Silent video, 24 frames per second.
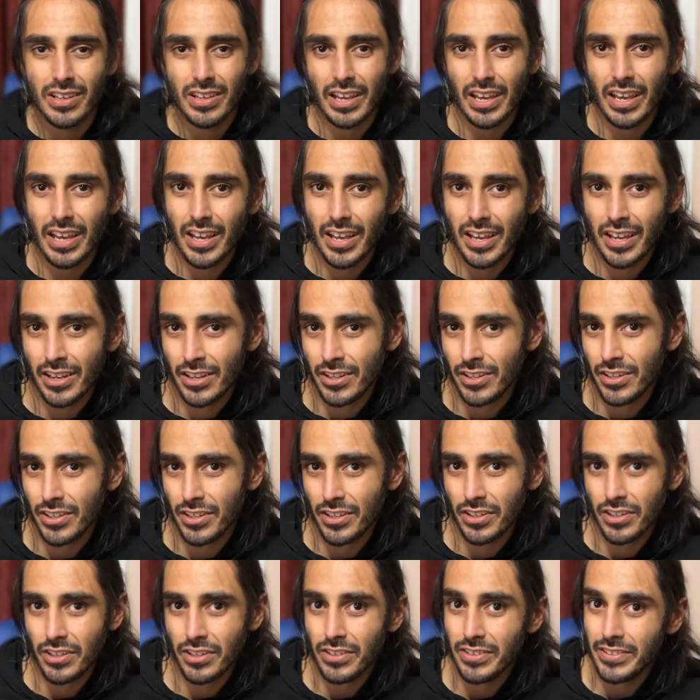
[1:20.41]
and
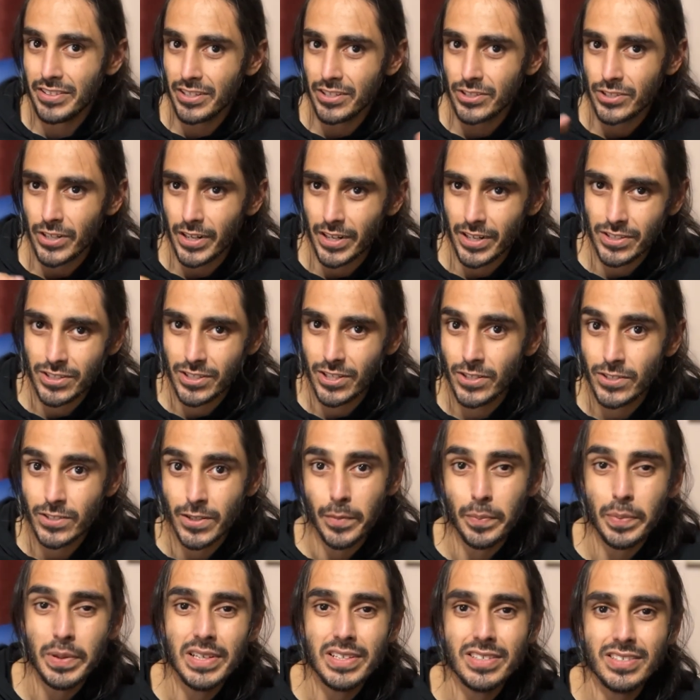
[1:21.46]
you try to turn your
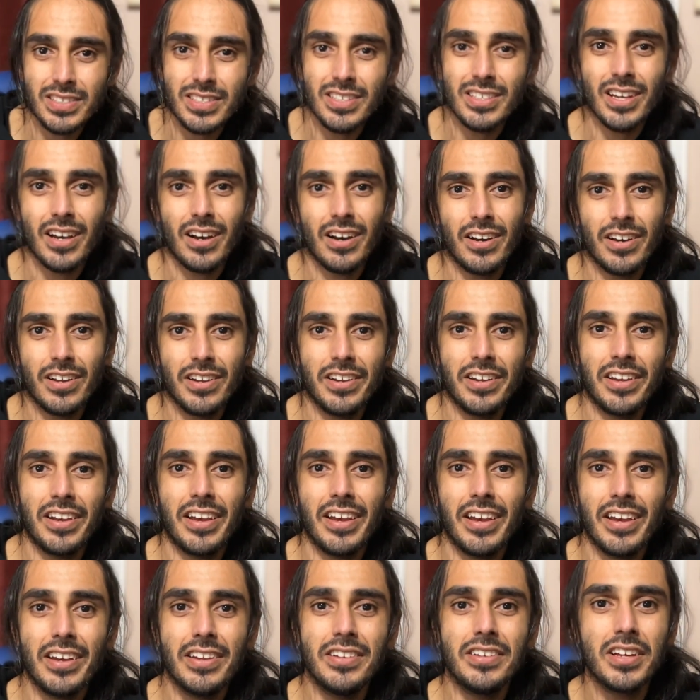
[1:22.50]
PC on
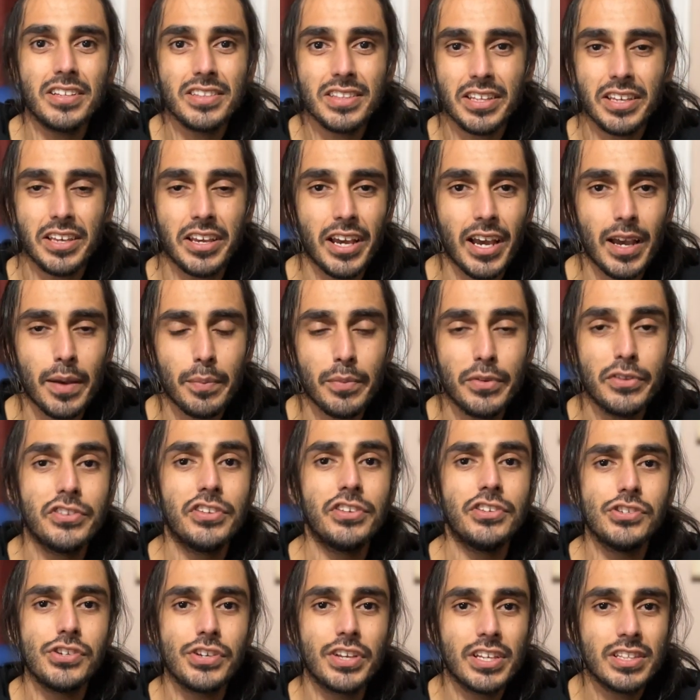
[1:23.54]
and nothing happens
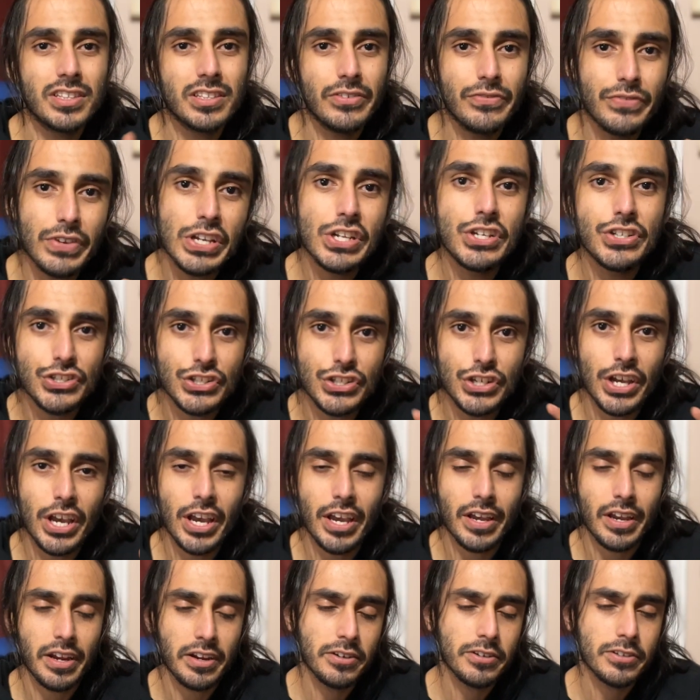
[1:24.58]
and you get the VGA
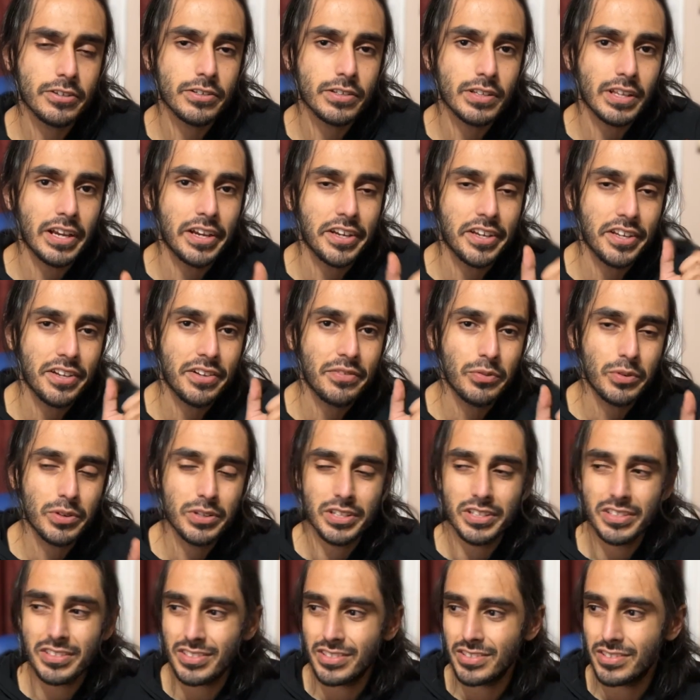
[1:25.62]
error light, well
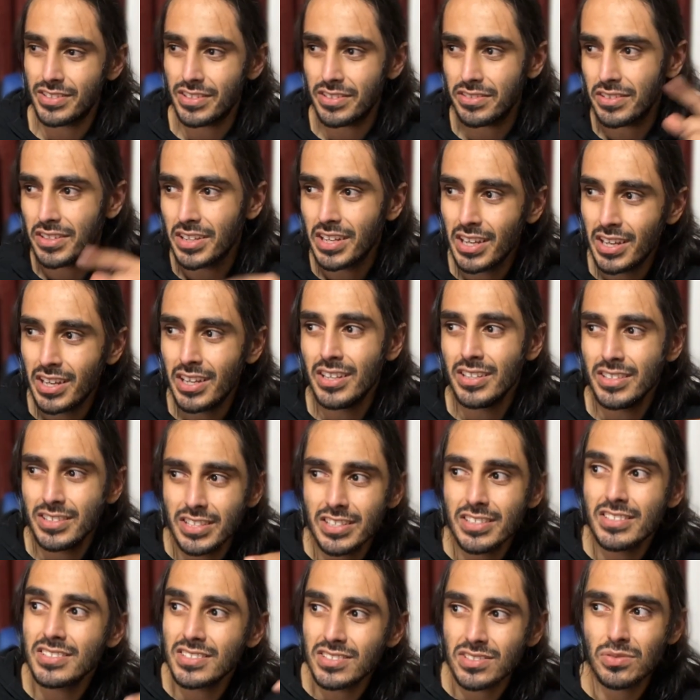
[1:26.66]
this is
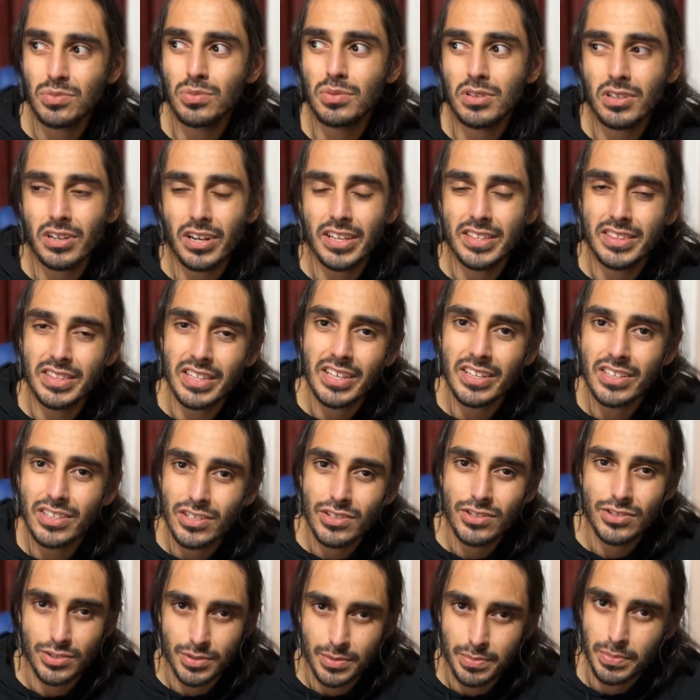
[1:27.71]
this is where I think you
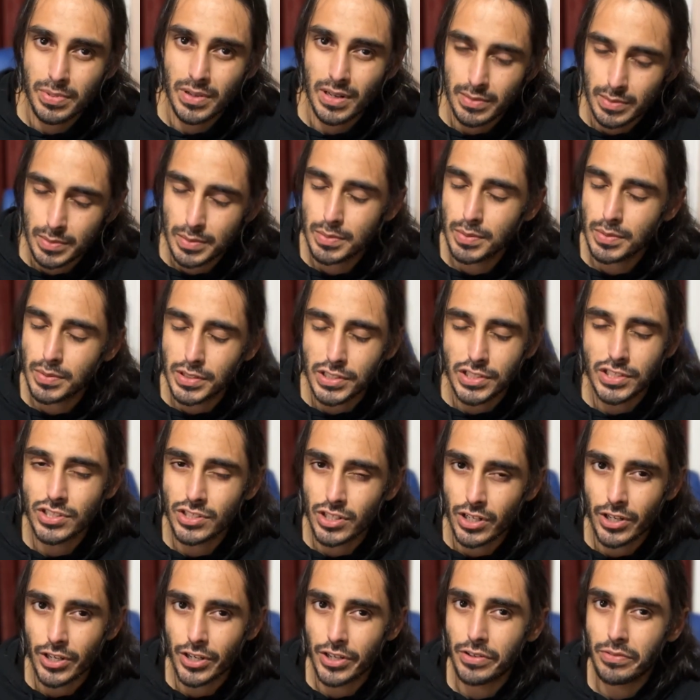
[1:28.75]
should probably
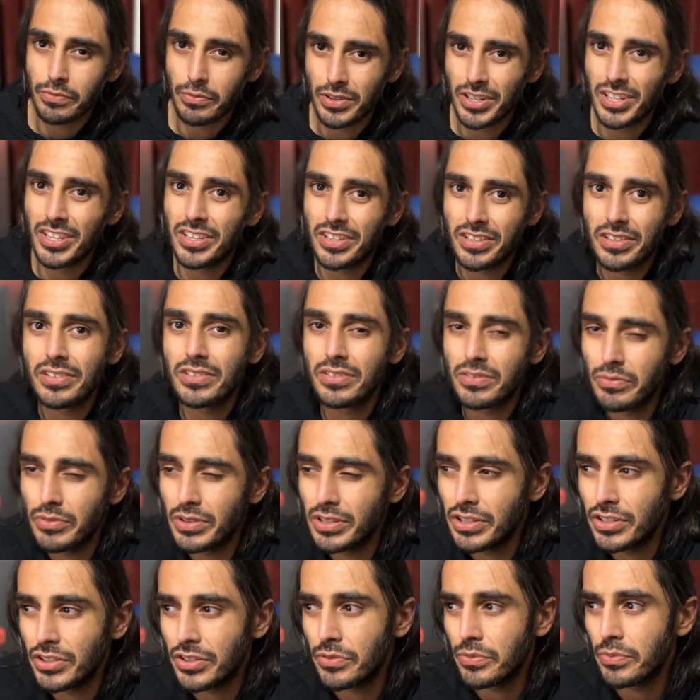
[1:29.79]
start when it,
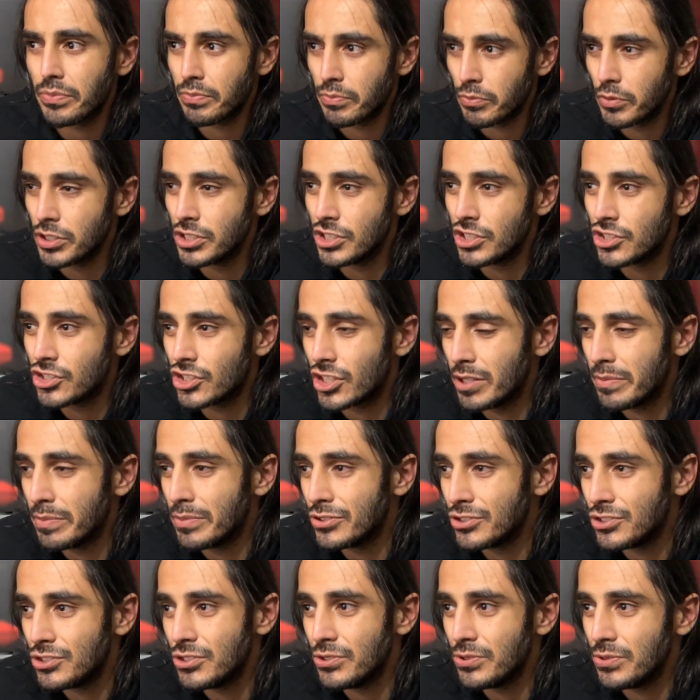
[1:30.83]
when you when you're
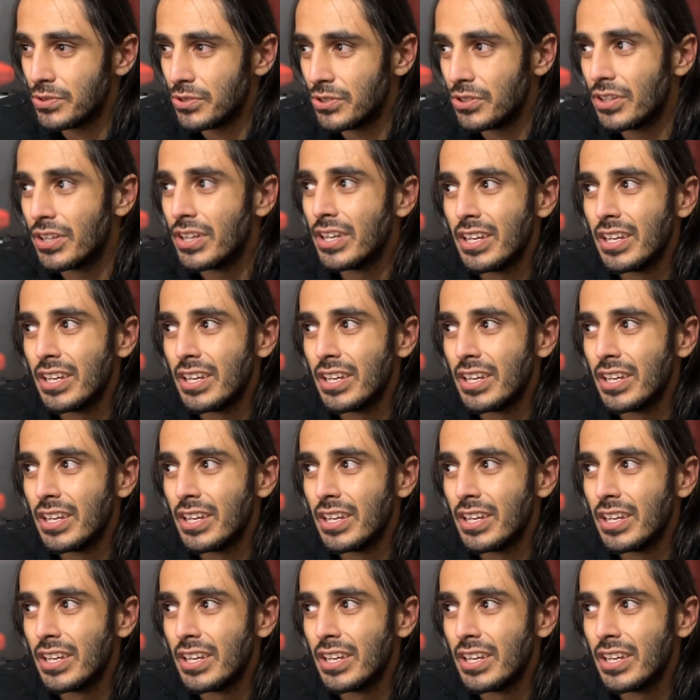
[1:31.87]
troubleshooting.